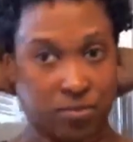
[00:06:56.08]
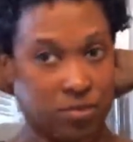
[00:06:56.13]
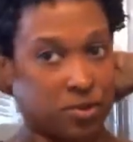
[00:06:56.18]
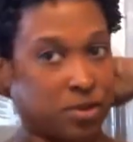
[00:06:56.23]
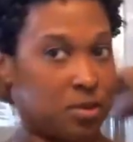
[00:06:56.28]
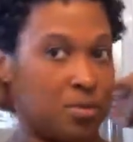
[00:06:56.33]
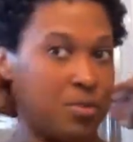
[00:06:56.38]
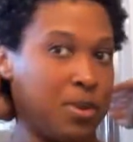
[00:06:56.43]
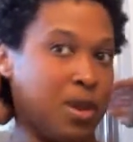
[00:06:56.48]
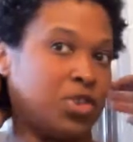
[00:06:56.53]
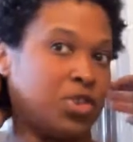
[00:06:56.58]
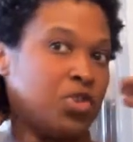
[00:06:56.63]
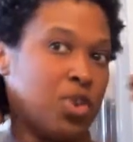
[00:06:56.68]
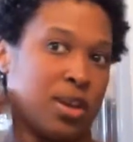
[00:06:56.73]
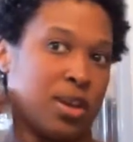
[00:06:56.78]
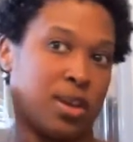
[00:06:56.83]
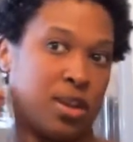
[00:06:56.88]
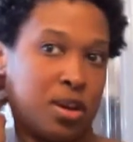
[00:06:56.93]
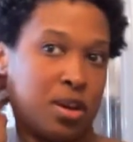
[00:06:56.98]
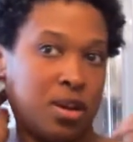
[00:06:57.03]
And make sure I
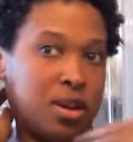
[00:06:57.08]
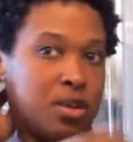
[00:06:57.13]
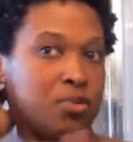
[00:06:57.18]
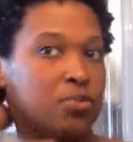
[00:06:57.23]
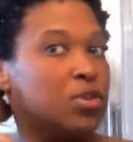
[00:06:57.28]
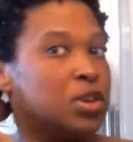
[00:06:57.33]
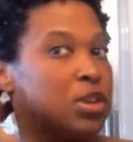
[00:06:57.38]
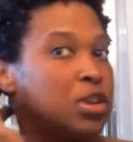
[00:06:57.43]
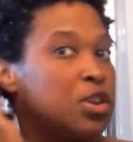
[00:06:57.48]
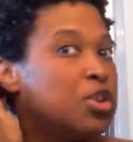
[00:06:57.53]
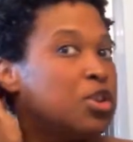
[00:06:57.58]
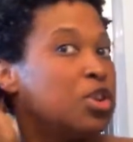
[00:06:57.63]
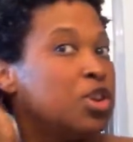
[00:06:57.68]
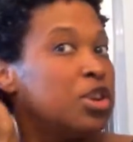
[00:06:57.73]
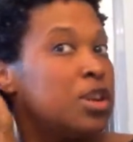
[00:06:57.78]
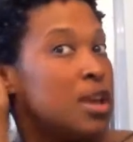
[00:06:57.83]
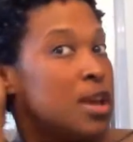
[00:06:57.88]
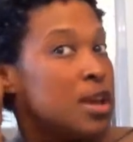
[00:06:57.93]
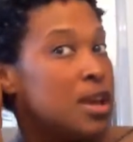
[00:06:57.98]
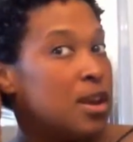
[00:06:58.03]
get it in really
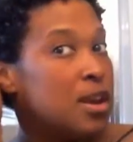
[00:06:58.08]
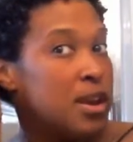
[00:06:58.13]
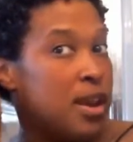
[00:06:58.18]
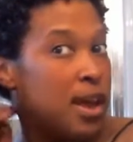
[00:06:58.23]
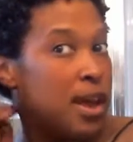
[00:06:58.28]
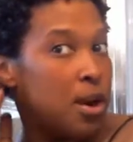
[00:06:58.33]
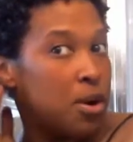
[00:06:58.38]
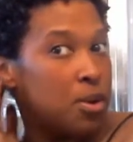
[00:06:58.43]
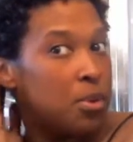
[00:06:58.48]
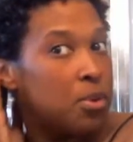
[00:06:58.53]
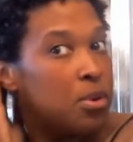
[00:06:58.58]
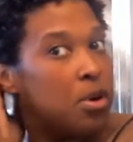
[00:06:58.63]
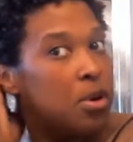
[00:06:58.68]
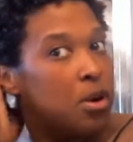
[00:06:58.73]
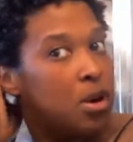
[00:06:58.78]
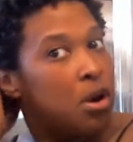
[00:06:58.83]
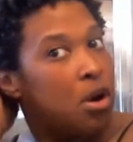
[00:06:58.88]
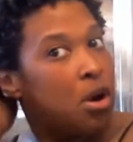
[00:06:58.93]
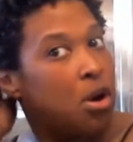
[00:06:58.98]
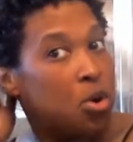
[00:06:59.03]
good. Now,
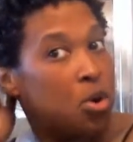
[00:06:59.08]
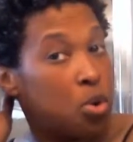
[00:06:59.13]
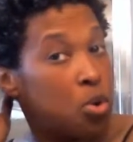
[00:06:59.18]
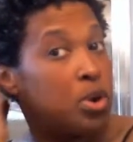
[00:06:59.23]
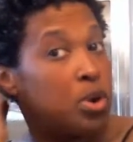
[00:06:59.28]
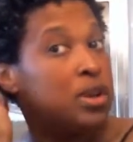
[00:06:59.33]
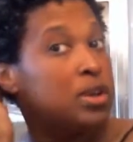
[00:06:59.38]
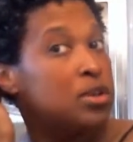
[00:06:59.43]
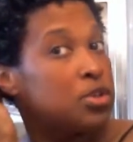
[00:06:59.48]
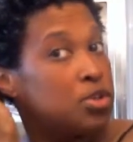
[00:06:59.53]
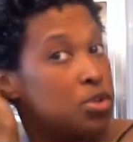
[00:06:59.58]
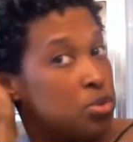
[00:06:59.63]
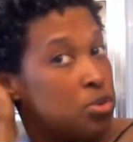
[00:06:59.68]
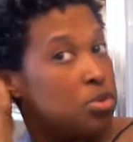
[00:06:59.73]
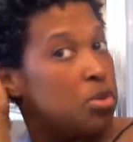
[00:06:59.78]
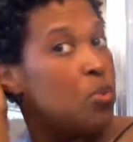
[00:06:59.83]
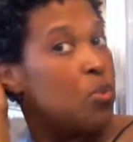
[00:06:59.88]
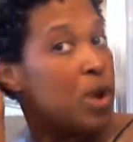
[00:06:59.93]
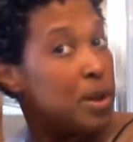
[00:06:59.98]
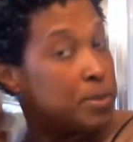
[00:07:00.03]
according to
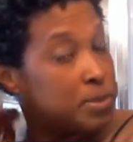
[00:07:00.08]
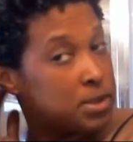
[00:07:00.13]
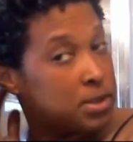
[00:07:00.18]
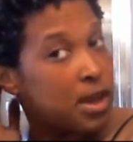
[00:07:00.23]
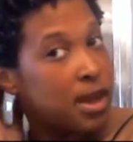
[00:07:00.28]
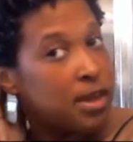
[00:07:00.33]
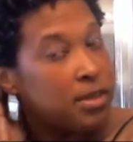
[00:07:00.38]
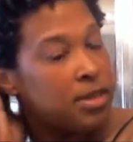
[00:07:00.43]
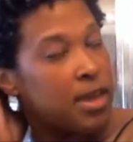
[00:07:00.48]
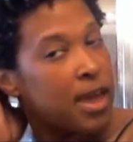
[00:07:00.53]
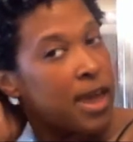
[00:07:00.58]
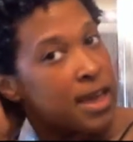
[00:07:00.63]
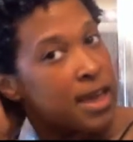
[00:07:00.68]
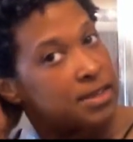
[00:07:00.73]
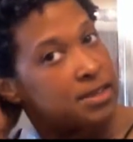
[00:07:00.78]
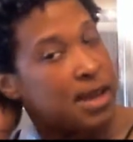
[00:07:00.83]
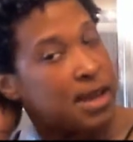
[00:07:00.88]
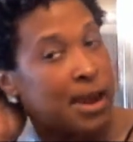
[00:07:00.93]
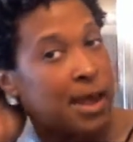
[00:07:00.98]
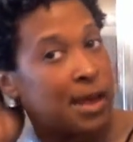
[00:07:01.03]
the website,
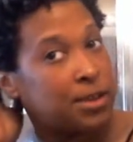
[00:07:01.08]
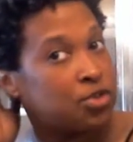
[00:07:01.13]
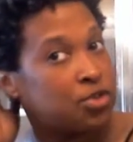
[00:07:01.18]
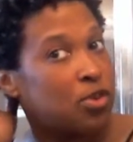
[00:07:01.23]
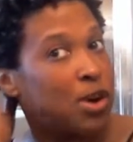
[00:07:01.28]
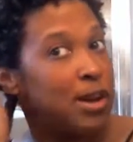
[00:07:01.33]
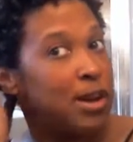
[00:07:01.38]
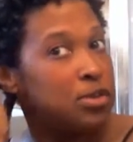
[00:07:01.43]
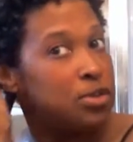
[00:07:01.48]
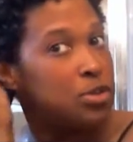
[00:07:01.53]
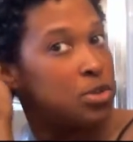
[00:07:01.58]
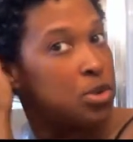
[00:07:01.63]
as I try to